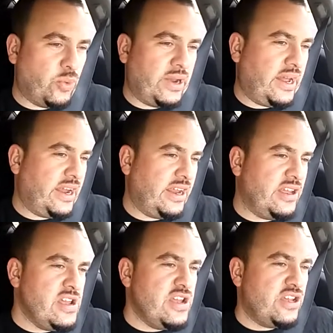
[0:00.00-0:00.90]
When I
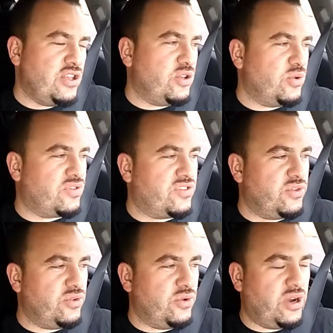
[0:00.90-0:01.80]
used
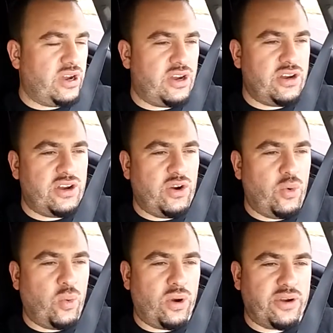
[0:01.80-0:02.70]
to
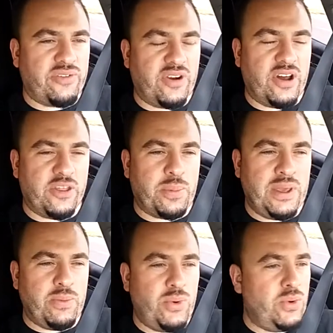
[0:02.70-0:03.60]
work for other
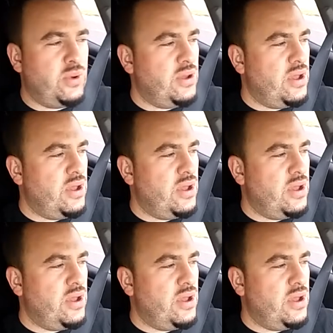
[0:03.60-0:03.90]
people,